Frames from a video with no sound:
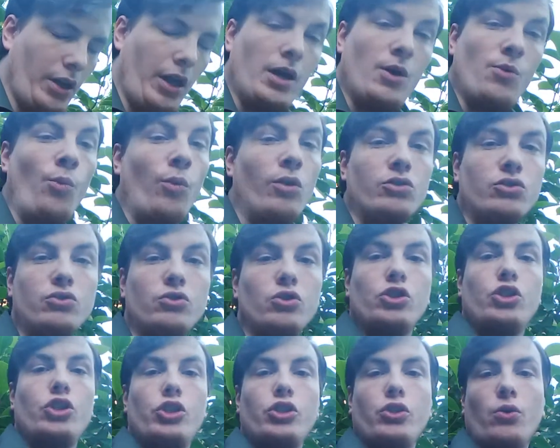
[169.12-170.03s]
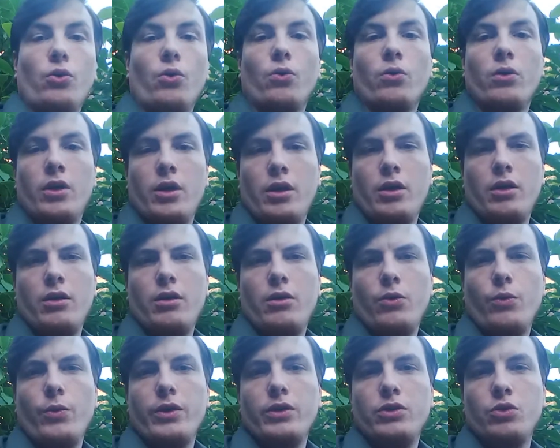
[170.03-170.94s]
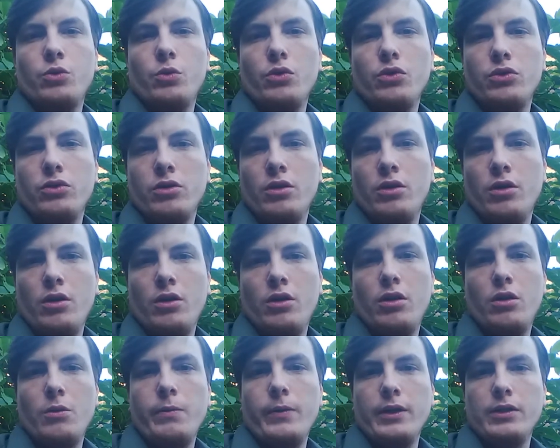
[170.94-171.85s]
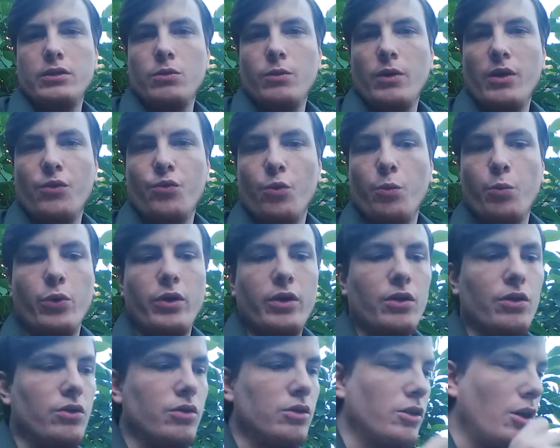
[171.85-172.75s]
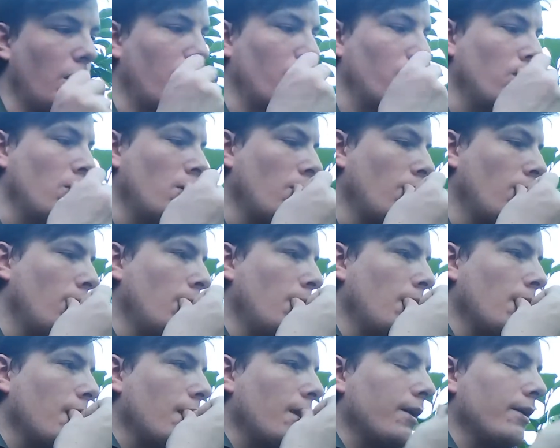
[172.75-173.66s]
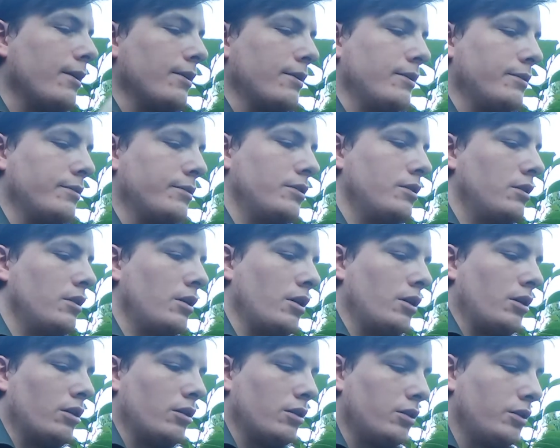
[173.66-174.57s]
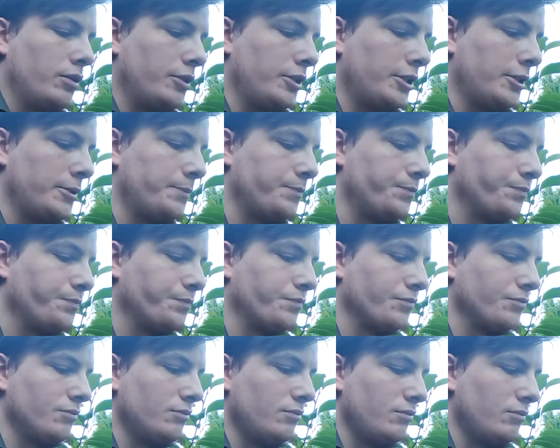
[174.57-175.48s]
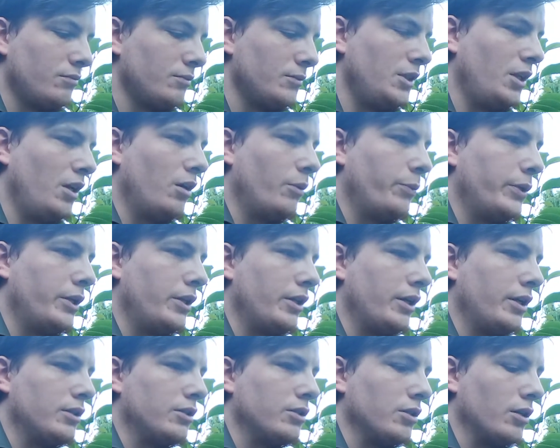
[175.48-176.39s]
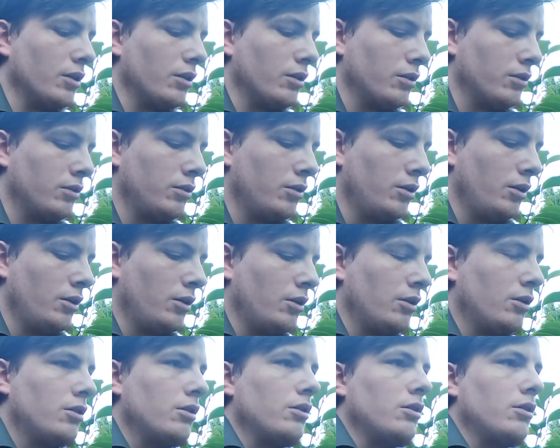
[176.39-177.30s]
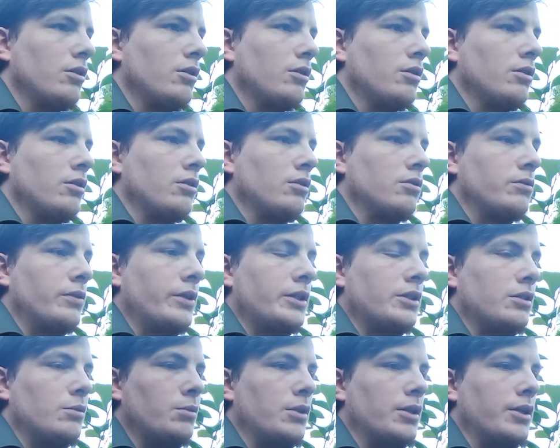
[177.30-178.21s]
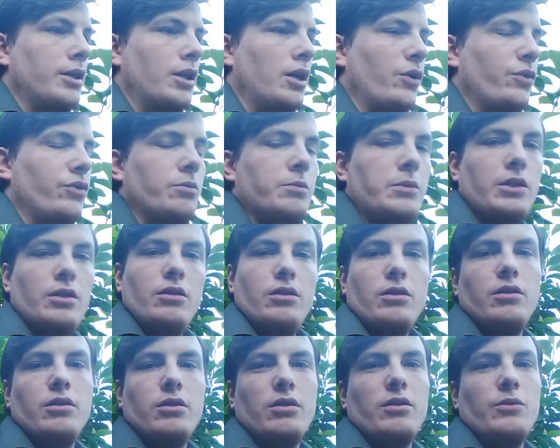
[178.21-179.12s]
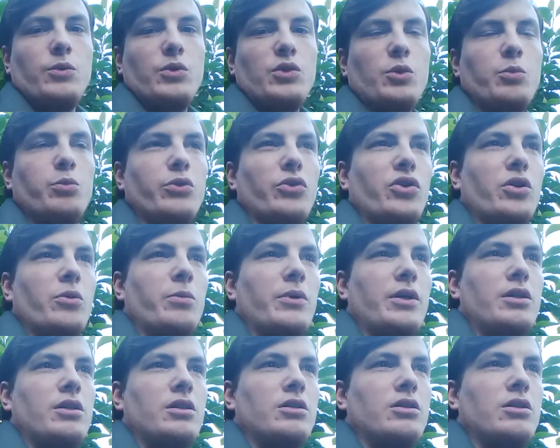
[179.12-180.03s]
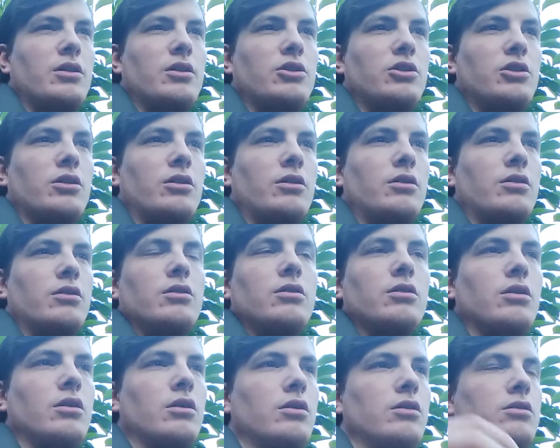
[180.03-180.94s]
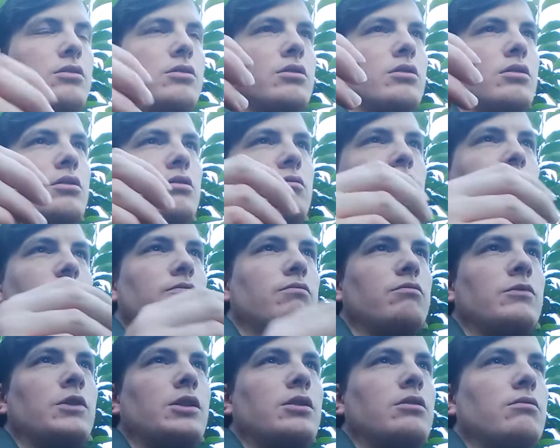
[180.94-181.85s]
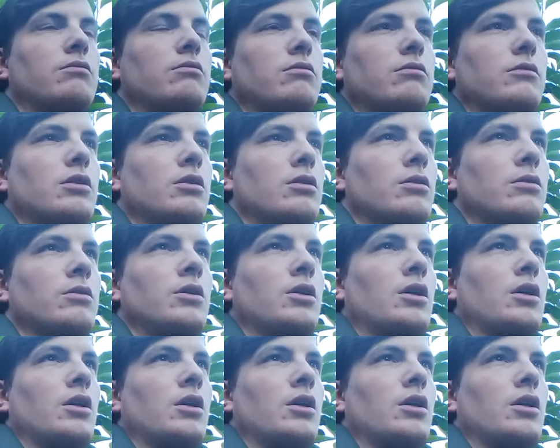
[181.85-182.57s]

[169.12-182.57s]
he wasn't sure which was the best way for Britain to go, and yeah, I mean, that's reasonable enough. I mean, it was a pretty big decision, and you